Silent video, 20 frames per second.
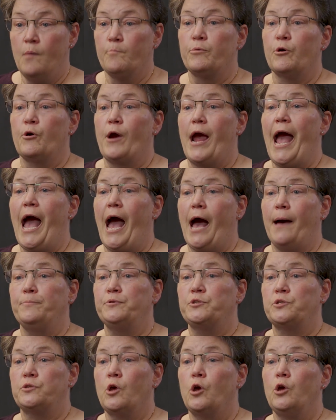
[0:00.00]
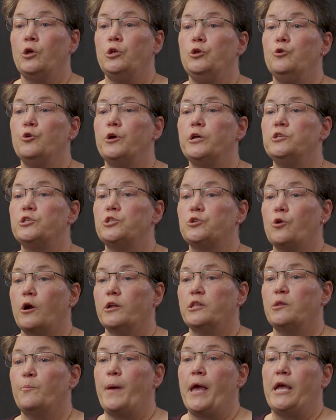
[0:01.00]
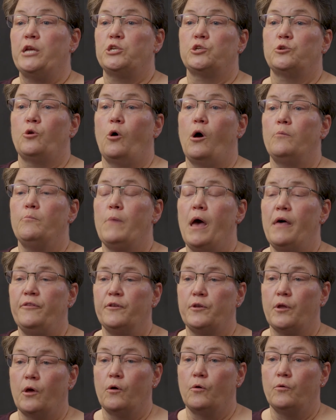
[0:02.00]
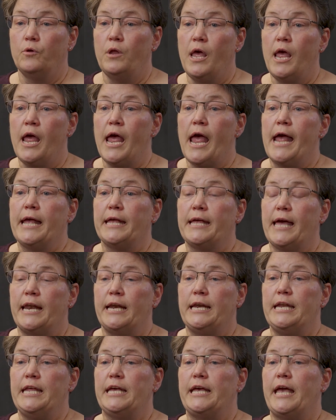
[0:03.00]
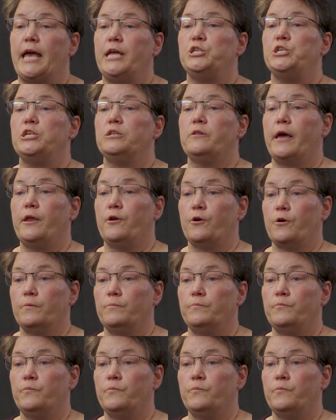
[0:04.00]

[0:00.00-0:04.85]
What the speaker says: perhaps you can start the patient on methadone and get an EKG later.